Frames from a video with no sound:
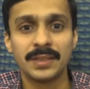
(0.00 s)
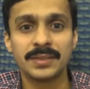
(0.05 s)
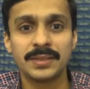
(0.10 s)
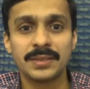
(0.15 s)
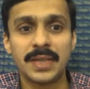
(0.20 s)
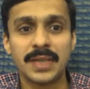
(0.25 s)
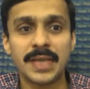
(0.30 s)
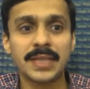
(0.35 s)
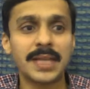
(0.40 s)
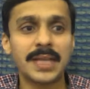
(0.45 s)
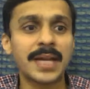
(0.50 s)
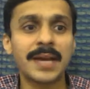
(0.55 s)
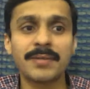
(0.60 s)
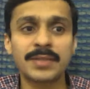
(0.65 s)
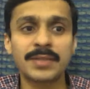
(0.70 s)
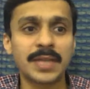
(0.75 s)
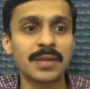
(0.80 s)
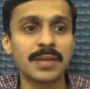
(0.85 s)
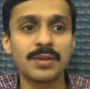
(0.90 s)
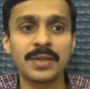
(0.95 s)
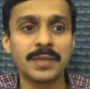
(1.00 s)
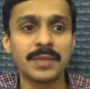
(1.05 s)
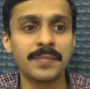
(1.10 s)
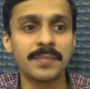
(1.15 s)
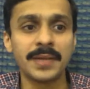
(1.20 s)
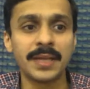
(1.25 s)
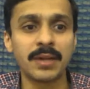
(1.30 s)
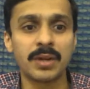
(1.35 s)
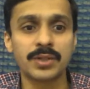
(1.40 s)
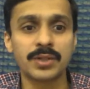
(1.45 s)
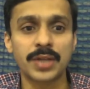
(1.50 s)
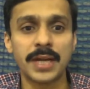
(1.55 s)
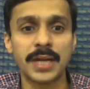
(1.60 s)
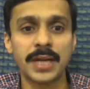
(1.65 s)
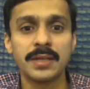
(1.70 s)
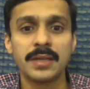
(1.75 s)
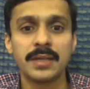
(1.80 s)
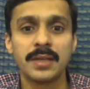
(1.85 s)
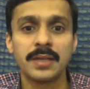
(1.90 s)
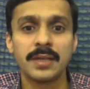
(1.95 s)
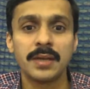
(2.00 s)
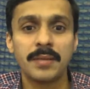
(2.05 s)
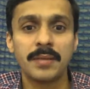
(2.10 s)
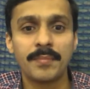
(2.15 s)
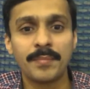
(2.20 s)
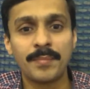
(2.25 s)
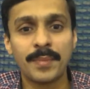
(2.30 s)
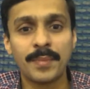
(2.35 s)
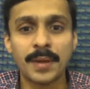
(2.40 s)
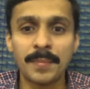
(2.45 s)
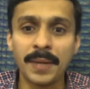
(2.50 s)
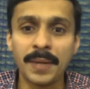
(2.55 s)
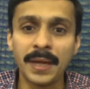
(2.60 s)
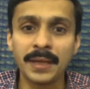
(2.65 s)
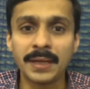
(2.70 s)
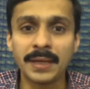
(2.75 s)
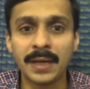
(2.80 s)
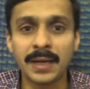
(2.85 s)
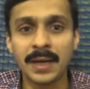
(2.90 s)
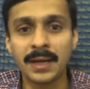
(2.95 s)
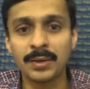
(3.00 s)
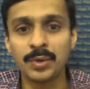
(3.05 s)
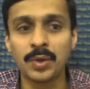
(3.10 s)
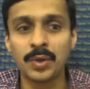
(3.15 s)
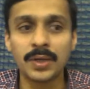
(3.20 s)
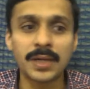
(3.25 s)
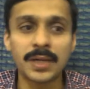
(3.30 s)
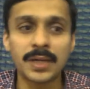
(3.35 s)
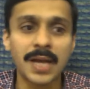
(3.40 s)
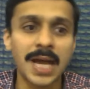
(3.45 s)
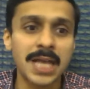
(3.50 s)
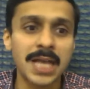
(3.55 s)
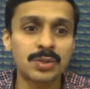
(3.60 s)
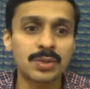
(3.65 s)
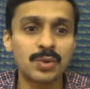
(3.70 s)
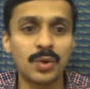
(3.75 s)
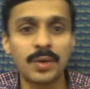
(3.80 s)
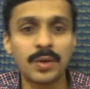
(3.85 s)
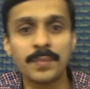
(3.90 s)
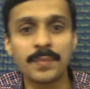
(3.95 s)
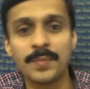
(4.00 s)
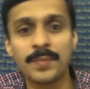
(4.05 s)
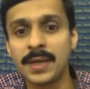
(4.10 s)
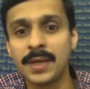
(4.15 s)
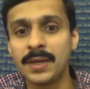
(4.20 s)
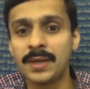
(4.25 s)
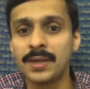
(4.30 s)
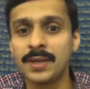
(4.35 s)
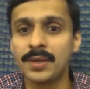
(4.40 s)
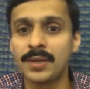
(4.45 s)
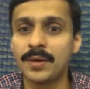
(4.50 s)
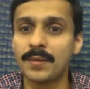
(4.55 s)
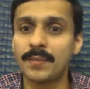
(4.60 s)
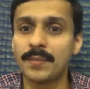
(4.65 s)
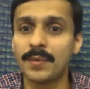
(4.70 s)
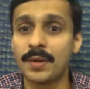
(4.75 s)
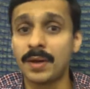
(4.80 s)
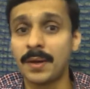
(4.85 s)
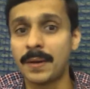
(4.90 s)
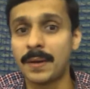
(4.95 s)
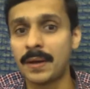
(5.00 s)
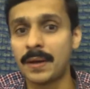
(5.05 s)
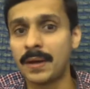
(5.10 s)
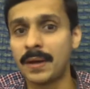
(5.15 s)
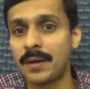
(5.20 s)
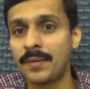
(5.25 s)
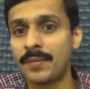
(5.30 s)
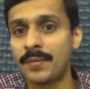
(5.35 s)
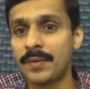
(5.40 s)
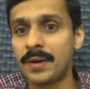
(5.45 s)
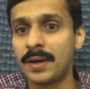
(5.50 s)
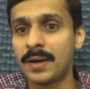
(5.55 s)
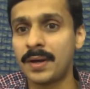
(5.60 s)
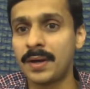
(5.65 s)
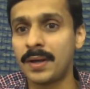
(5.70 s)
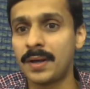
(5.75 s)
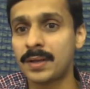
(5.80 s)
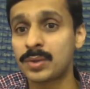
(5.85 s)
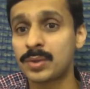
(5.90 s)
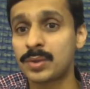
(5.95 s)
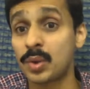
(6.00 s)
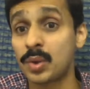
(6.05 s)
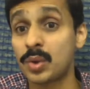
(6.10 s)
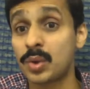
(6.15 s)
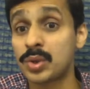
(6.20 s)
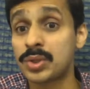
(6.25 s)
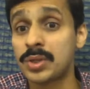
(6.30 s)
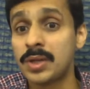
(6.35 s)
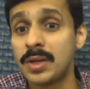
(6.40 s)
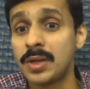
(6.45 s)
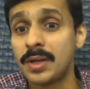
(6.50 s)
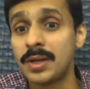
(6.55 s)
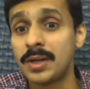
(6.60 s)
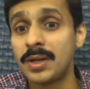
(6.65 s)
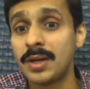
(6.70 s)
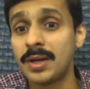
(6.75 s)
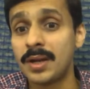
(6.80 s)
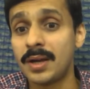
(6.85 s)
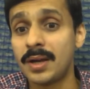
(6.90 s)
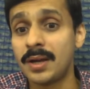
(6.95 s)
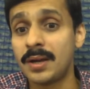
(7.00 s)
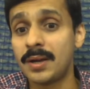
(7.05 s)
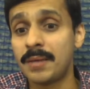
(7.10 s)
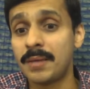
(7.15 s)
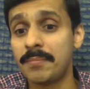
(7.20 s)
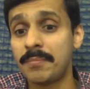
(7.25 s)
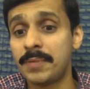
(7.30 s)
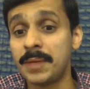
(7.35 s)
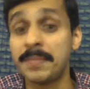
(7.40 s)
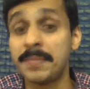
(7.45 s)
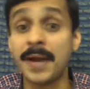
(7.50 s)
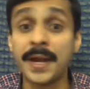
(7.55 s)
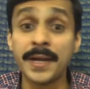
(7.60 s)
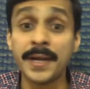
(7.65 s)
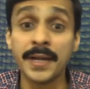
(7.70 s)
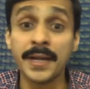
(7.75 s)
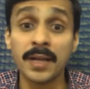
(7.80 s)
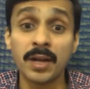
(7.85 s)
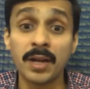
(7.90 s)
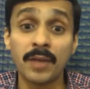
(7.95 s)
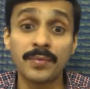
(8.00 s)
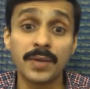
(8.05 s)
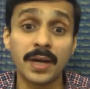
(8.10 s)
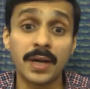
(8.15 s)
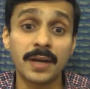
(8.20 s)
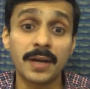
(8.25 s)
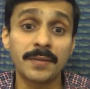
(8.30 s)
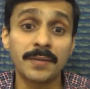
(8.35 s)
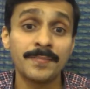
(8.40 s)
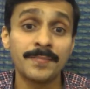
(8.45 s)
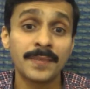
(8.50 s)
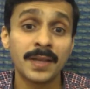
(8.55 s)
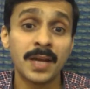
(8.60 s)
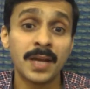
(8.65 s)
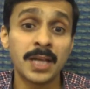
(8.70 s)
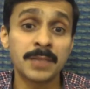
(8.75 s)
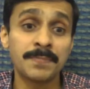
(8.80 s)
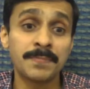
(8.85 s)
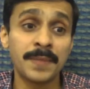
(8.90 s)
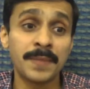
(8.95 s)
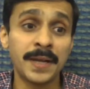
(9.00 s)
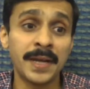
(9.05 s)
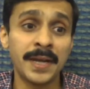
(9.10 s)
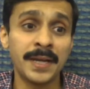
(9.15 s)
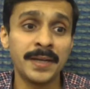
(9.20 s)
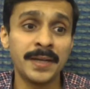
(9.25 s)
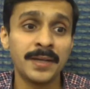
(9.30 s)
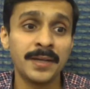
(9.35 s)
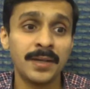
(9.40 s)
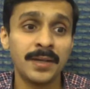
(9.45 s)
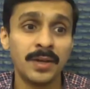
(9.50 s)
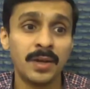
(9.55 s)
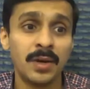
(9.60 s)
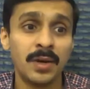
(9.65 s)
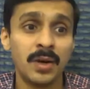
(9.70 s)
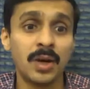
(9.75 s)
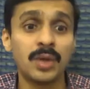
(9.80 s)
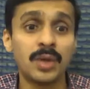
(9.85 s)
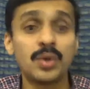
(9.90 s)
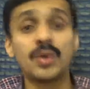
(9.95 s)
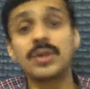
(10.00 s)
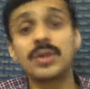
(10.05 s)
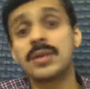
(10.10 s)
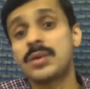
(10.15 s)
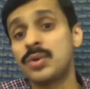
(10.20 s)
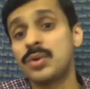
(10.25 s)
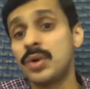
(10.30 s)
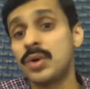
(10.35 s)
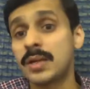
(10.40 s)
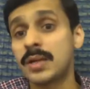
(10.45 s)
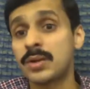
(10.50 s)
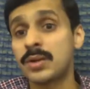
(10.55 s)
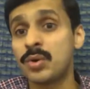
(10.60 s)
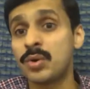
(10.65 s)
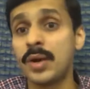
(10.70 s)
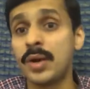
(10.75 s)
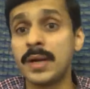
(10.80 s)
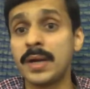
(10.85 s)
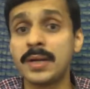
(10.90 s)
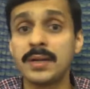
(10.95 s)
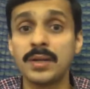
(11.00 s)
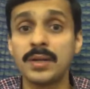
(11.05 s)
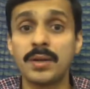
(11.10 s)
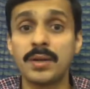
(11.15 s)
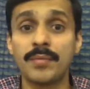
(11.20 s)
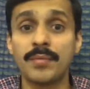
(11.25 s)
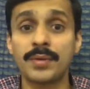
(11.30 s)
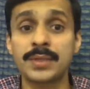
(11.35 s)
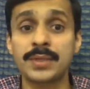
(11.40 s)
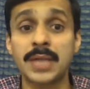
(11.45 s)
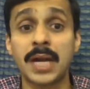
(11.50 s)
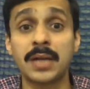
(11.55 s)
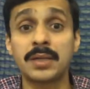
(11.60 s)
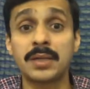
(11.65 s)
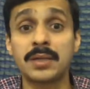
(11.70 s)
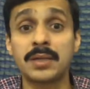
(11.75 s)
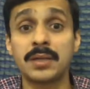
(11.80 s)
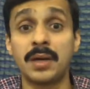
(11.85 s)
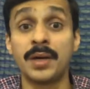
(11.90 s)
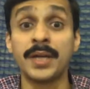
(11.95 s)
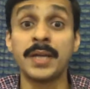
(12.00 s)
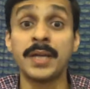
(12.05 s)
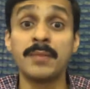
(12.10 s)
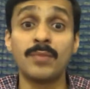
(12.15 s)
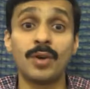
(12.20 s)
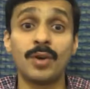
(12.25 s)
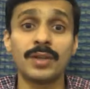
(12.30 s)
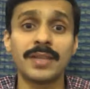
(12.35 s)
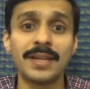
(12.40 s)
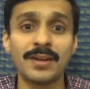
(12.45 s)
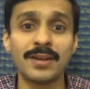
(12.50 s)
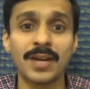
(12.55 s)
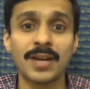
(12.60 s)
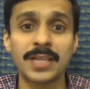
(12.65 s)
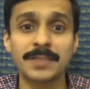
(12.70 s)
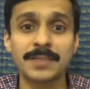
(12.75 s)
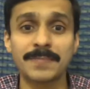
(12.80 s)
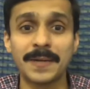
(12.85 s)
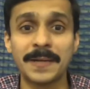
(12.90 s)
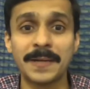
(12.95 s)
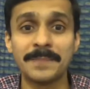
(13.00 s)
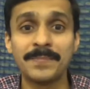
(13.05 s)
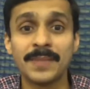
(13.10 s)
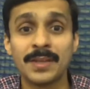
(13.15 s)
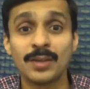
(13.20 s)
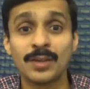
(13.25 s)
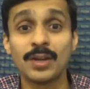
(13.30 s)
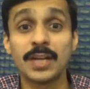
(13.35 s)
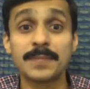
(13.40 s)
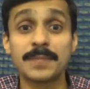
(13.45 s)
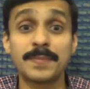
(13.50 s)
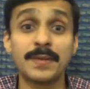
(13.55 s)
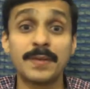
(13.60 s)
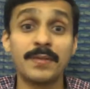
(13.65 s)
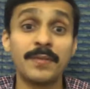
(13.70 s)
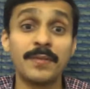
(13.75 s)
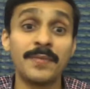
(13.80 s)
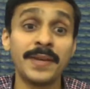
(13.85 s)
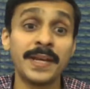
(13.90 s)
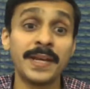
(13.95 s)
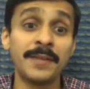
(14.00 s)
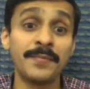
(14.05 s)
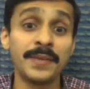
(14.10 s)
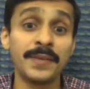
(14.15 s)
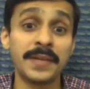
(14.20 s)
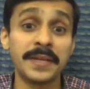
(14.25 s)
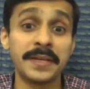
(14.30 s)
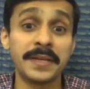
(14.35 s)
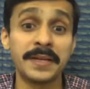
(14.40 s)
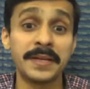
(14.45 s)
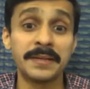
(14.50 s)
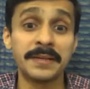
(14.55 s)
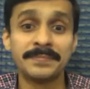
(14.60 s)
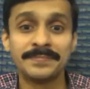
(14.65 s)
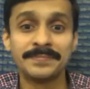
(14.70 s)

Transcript: Like I was telling you in the beginning also, right? Beta, don't ask, don't be so demanding of your husband, or don't go and start earning more than your husband. Your husband will feel inferior.